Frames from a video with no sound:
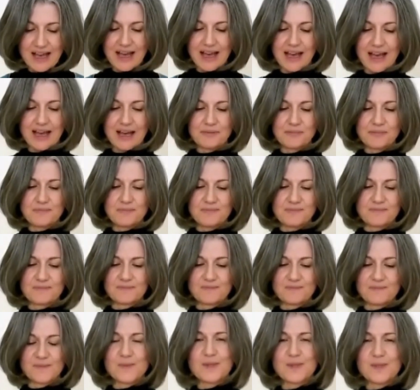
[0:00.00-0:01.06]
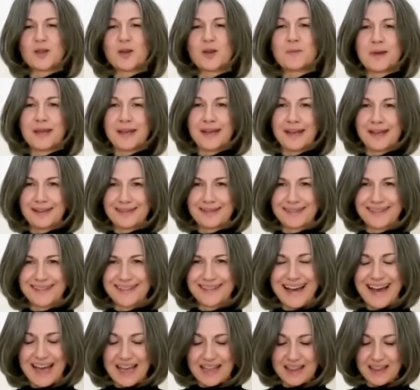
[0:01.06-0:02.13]
Um, so many.
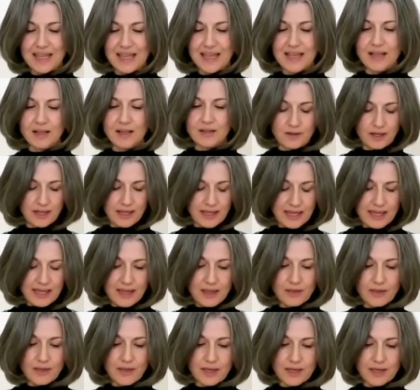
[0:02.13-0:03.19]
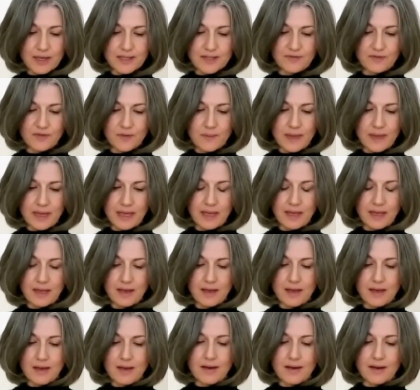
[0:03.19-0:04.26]
I think the key things for me
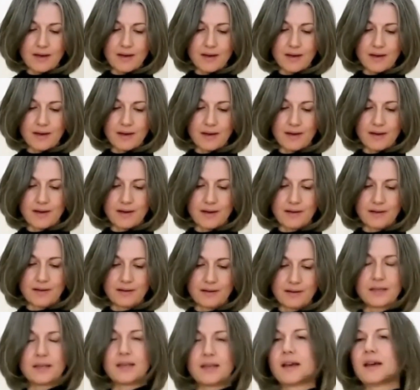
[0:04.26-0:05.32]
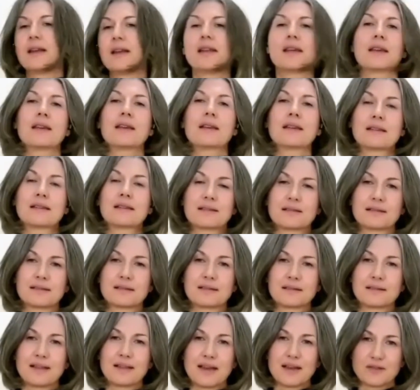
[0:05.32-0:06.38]
are learning
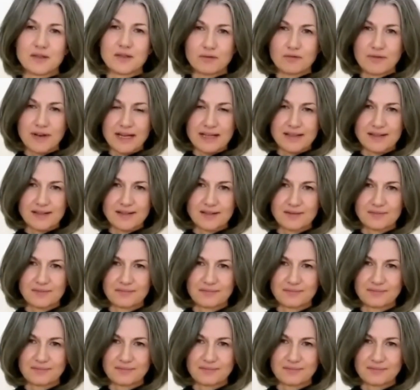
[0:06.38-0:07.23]
how to rest.